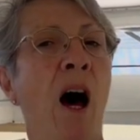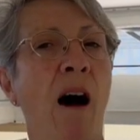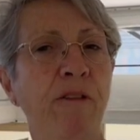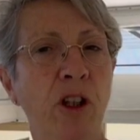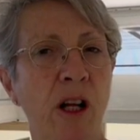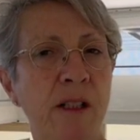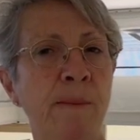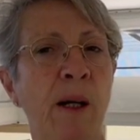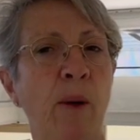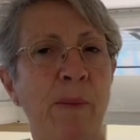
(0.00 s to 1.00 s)
I've closed
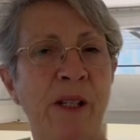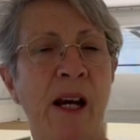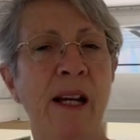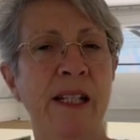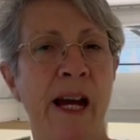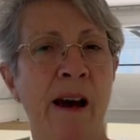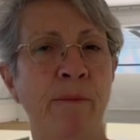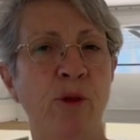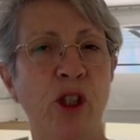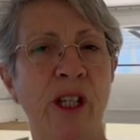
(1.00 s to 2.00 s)
my website
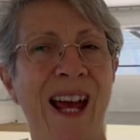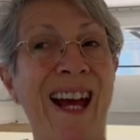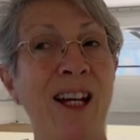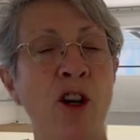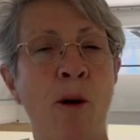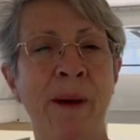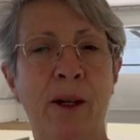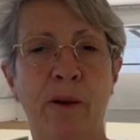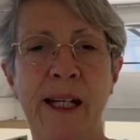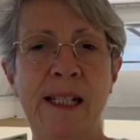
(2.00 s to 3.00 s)
down due to
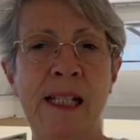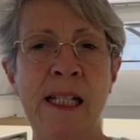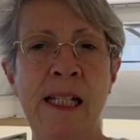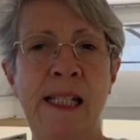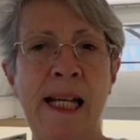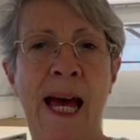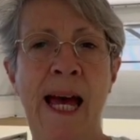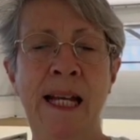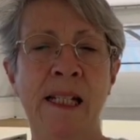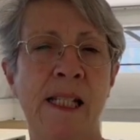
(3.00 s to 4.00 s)
economic reasons
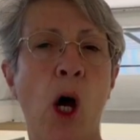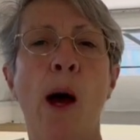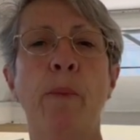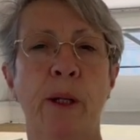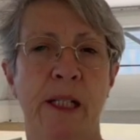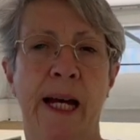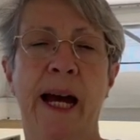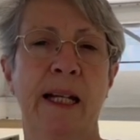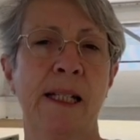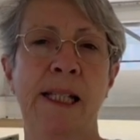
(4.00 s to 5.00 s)
and cyber
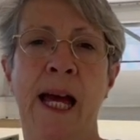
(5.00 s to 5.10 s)
attacks.